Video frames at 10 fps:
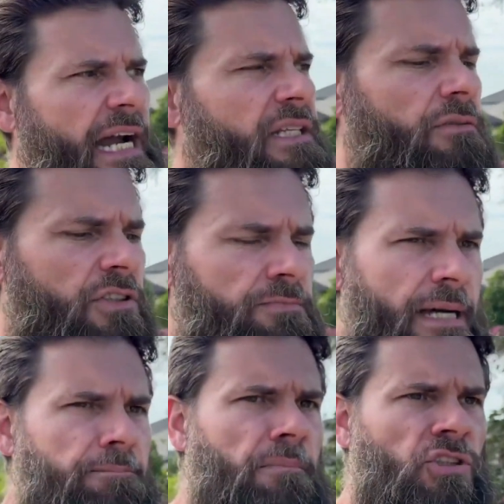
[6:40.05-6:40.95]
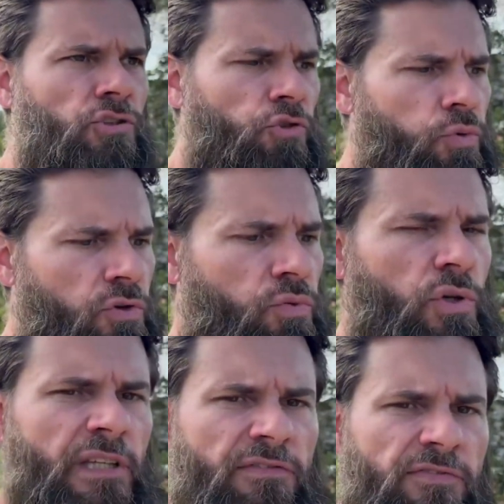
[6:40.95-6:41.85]
I noticed my muscles were
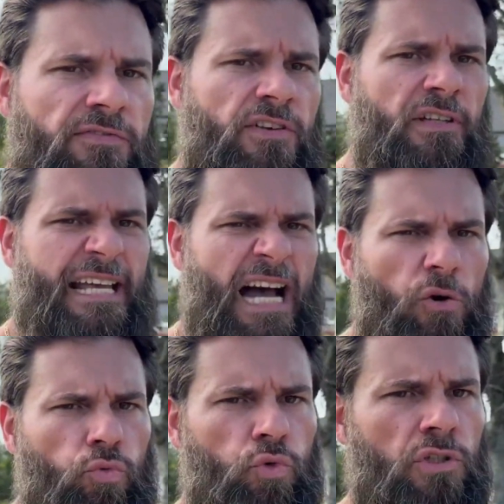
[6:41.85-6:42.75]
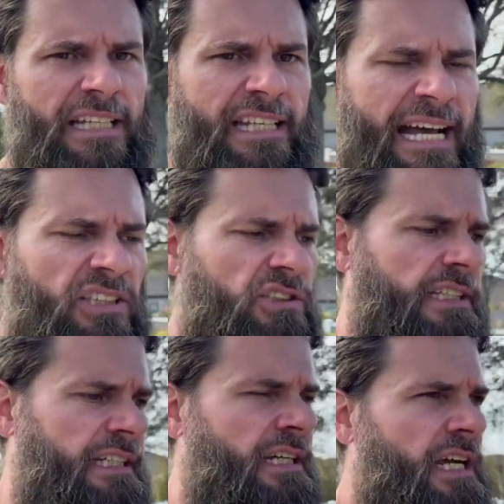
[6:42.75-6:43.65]
really filling out really nicely.